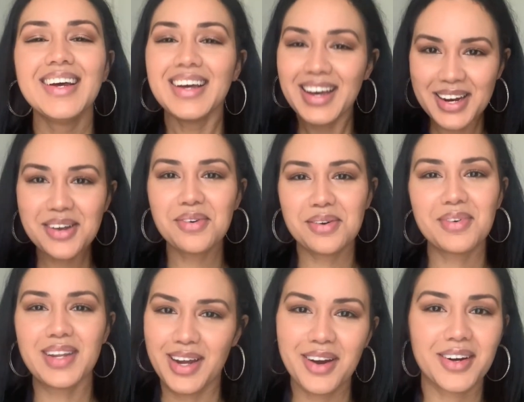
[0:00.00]
Anyone
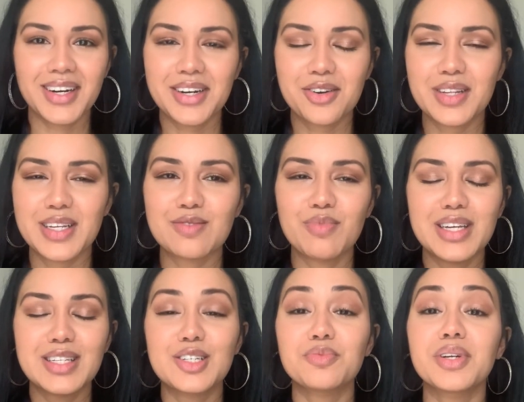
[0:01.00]
with hair can hear this
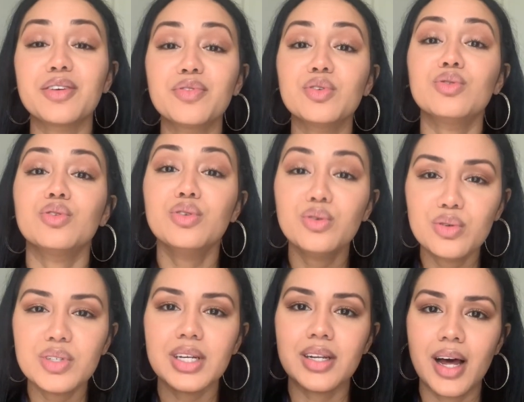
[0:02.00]
message, but if you
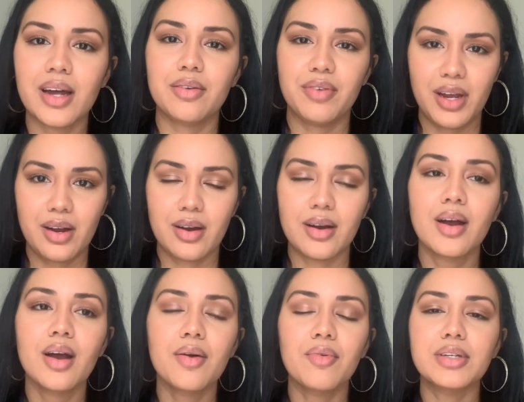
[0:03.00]
lose a lot of hair
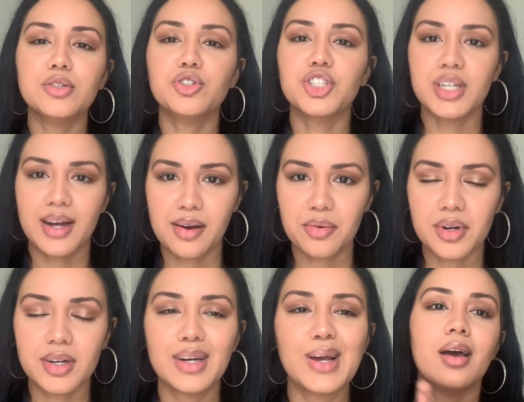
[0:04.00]
when you
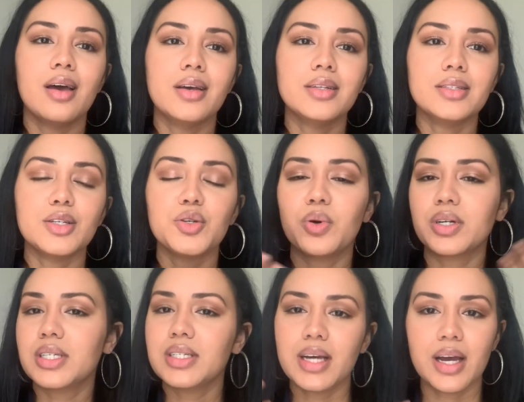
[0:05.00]
shower and you are
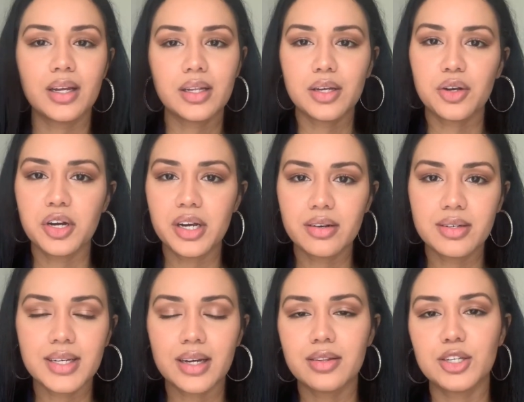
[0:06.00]
detangling your hair
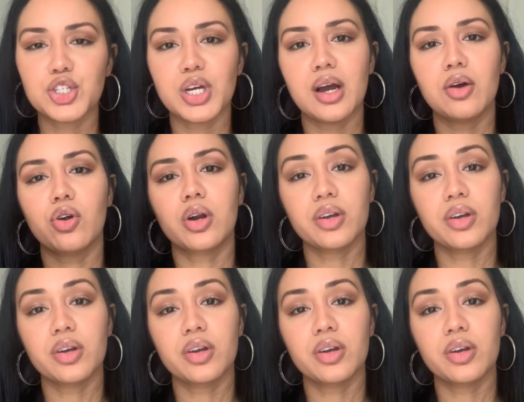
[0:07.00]
inside of the shower,